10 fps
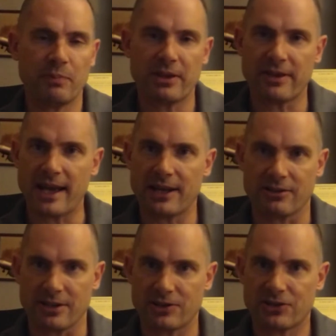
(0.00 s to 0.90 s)

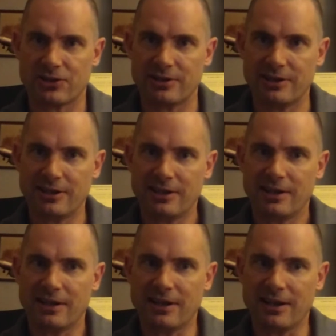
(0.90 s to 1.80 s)
Pythagoras
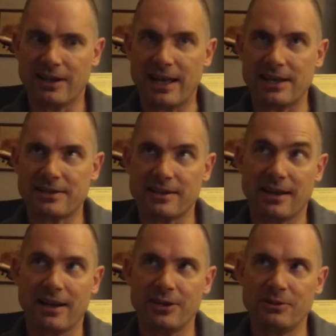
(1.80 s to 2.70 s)
as the
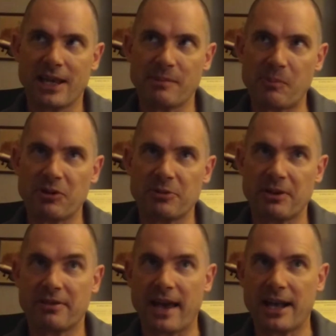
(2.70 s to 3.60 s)
guy who came up with the
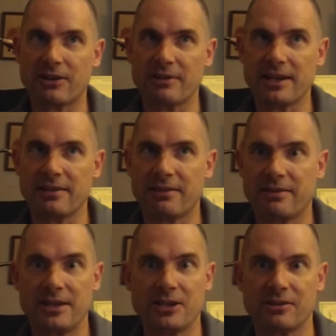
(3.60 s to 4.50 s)
Pythagorean
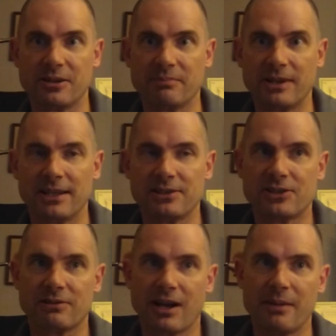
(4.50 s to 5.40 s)
theorem, right?
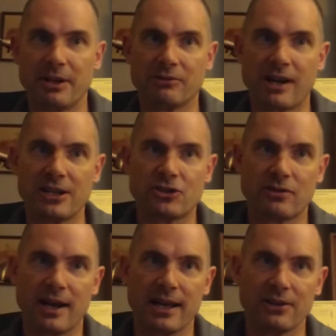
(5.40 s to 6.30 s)
Describing right
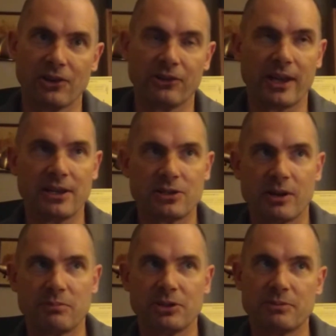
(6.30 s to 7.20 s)
triangles, a
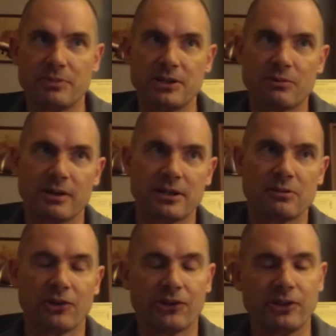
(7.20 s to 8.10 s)
squared plus b squared
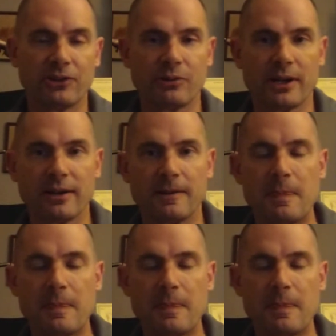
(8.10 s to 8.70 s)
equals c squared.